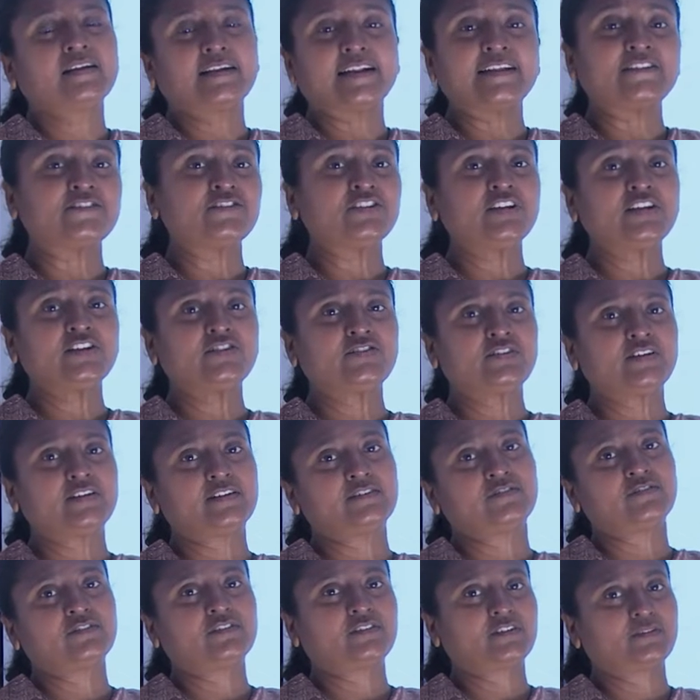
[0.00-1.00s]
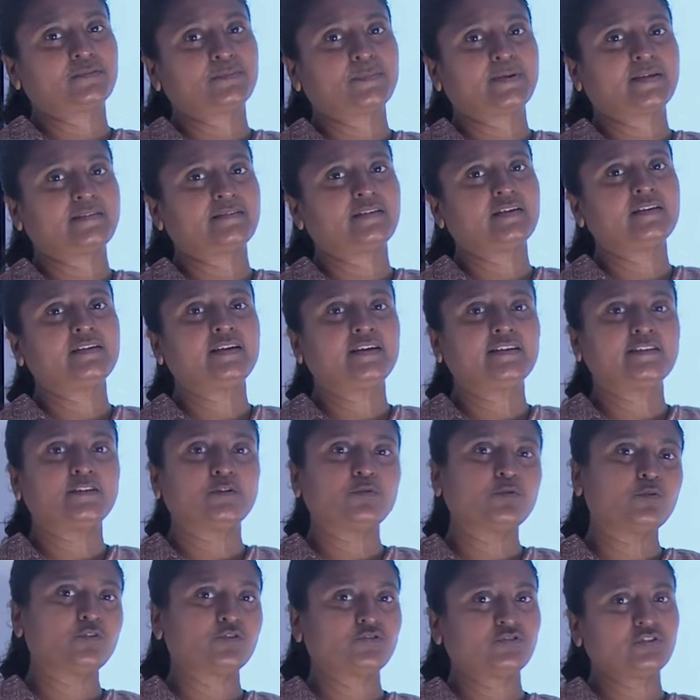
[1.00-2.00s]
crustaceans which is present in the
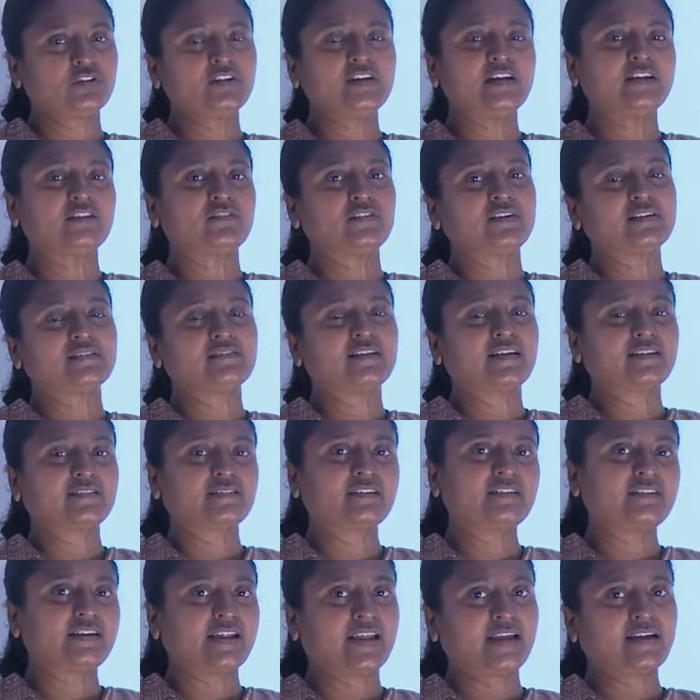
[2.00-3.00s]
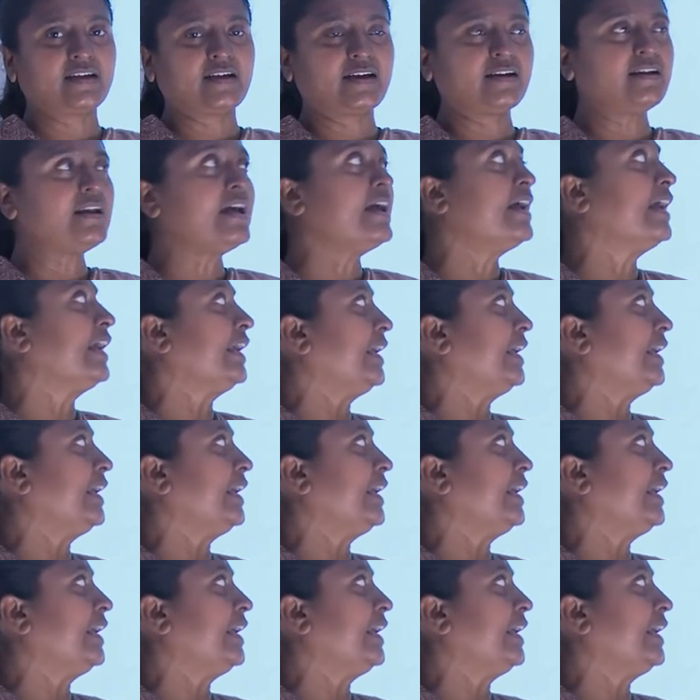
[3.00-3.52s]
ocean it will just take and